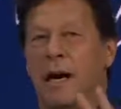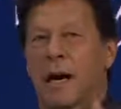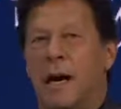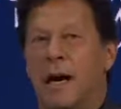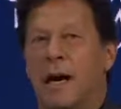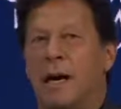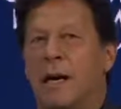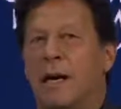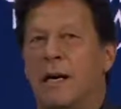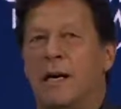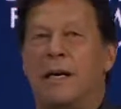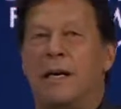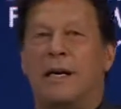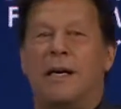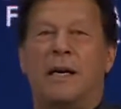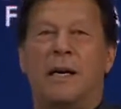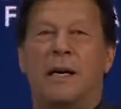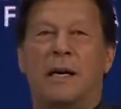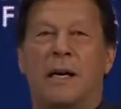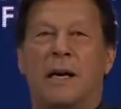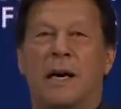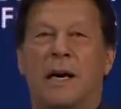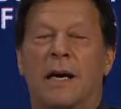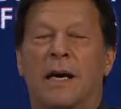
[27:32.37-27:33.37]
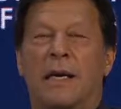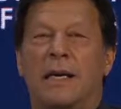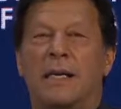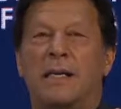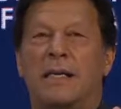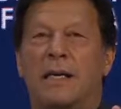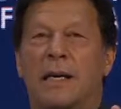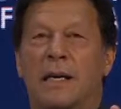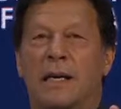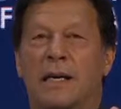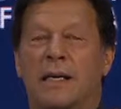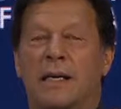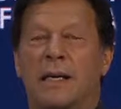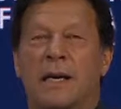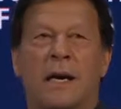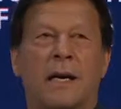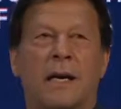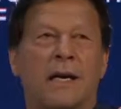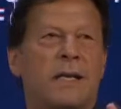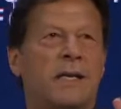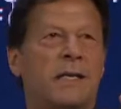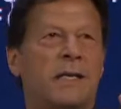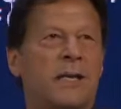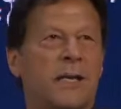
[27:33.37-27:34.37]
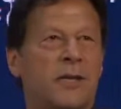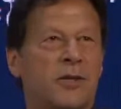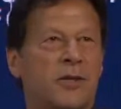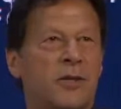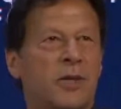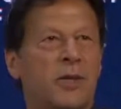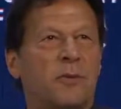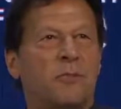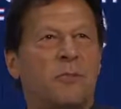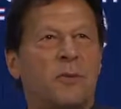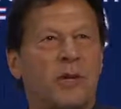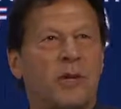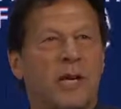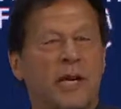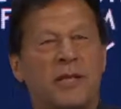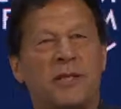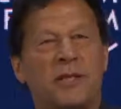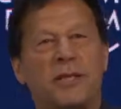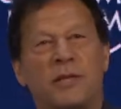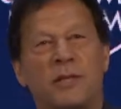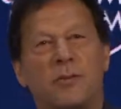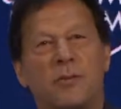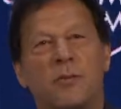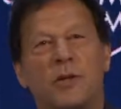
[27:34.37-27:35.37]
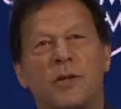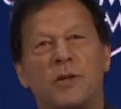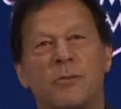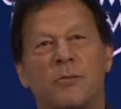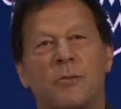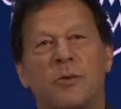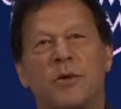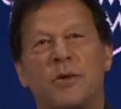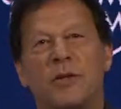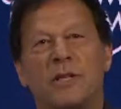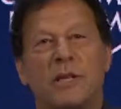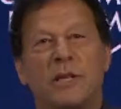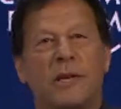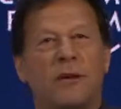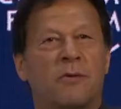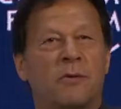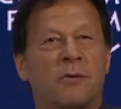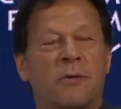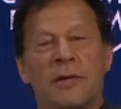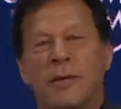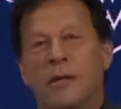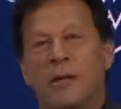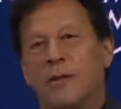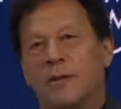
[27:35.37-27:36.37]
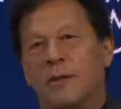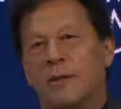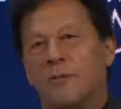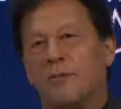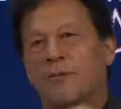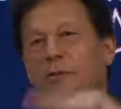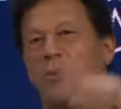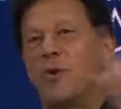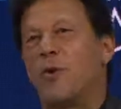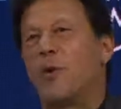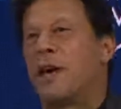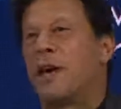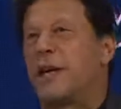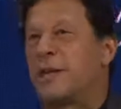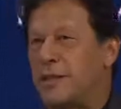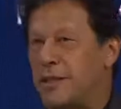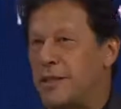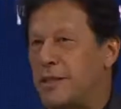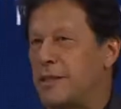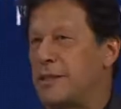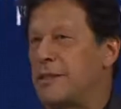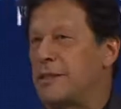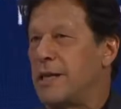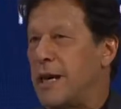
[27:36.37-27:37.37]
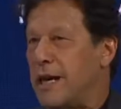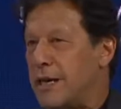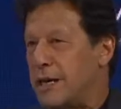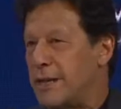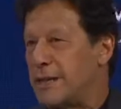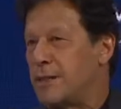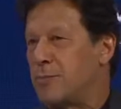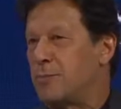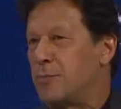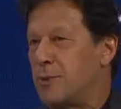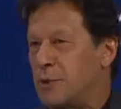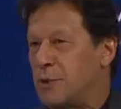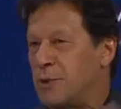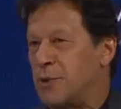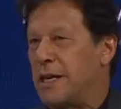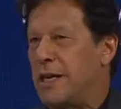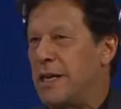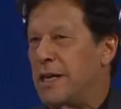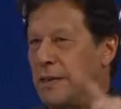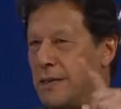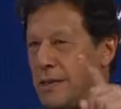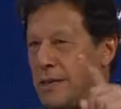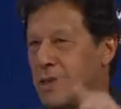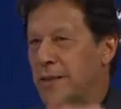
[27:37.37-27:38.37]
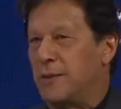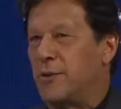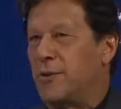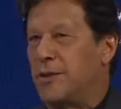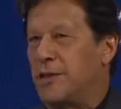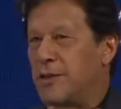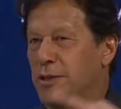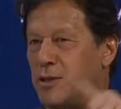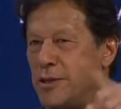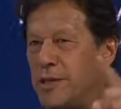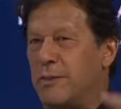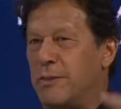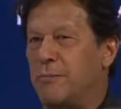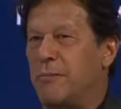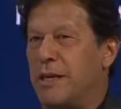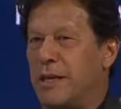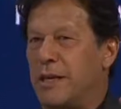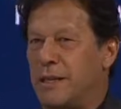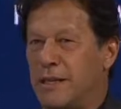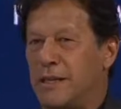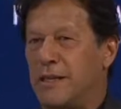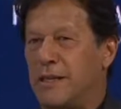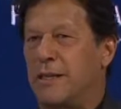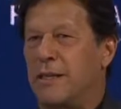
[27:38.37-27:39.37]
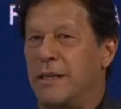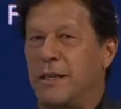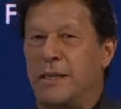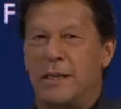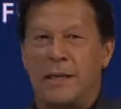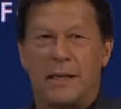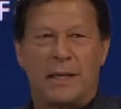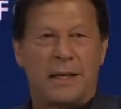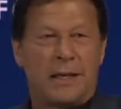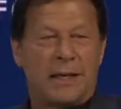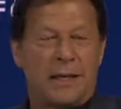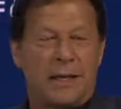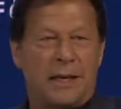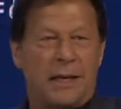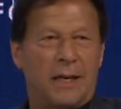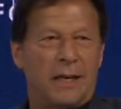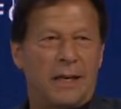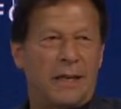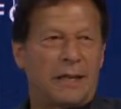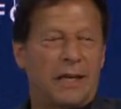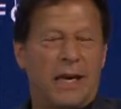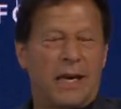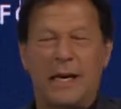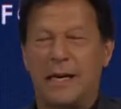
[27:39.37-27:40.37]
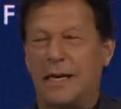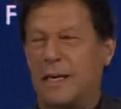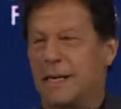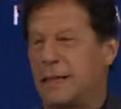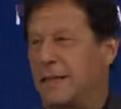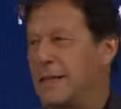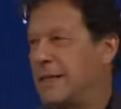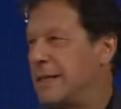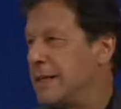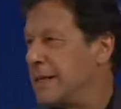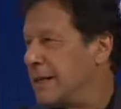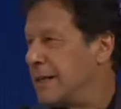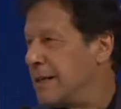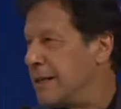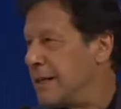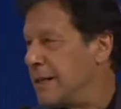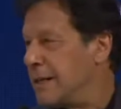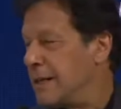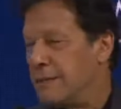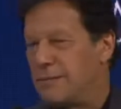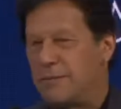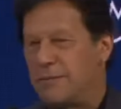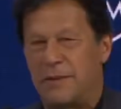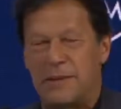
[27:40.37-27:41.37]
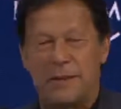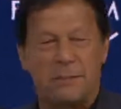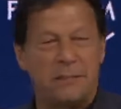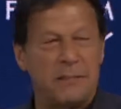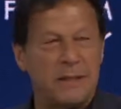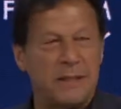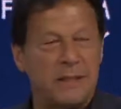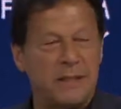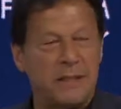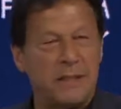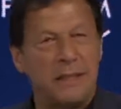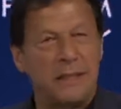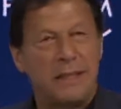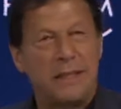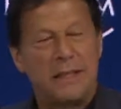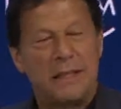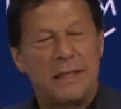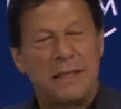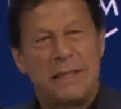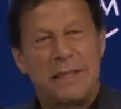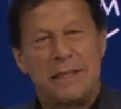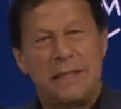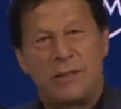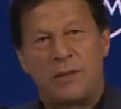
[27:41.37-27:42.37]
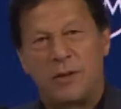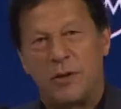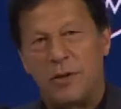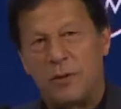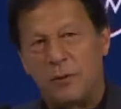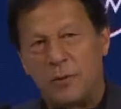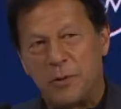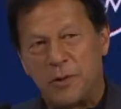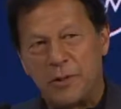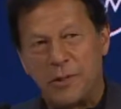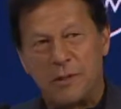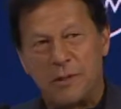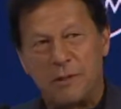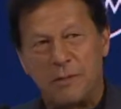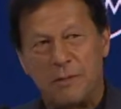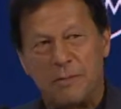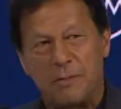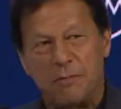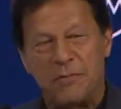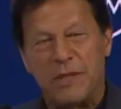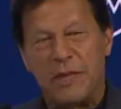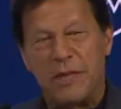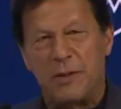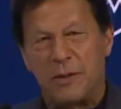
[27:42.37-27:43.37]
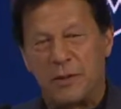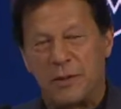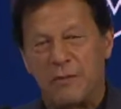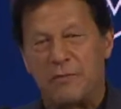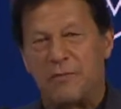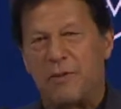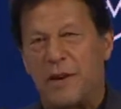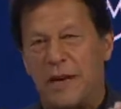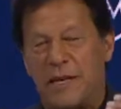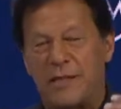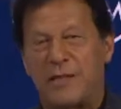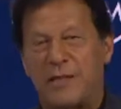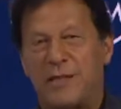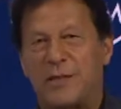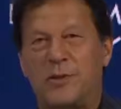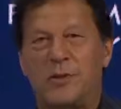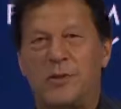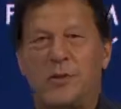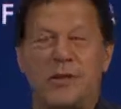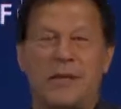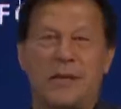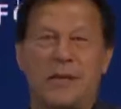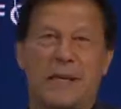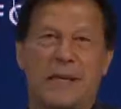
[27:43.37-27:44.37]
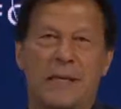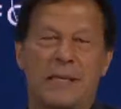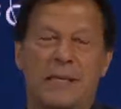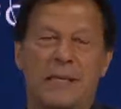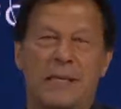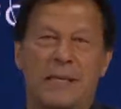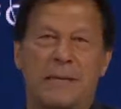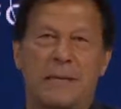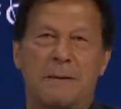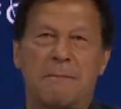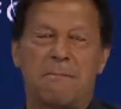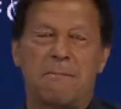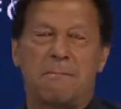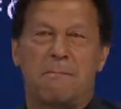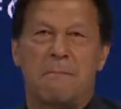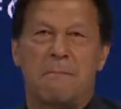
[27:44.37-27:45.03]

our industrial production was more than the 4 Asian tigers put together: Indonesia, Malaysia, Thailand, and Philippines. So it was, you know, the fastest growing country.